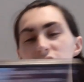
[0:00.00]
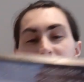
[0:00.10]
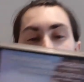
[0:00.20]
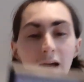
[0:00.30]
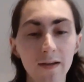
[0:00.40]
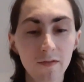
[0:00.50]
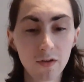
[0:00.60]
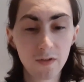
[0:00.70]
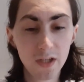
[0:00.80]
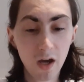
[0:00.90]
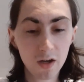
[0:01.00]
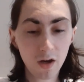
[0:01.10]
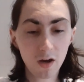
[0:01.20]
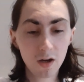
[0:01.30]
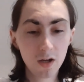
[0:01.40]
She's like the
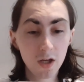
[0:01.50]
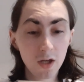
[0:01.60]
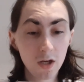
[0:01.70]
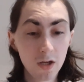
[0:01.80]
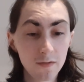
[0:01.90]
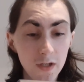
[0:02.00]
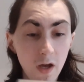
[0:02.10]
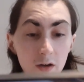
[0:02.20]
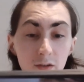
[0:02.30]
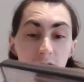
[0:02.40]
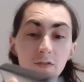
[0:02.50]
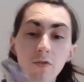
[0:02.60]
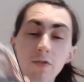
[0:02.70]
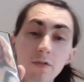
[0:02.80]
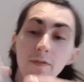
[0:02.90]
younger
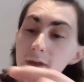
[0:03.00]
student.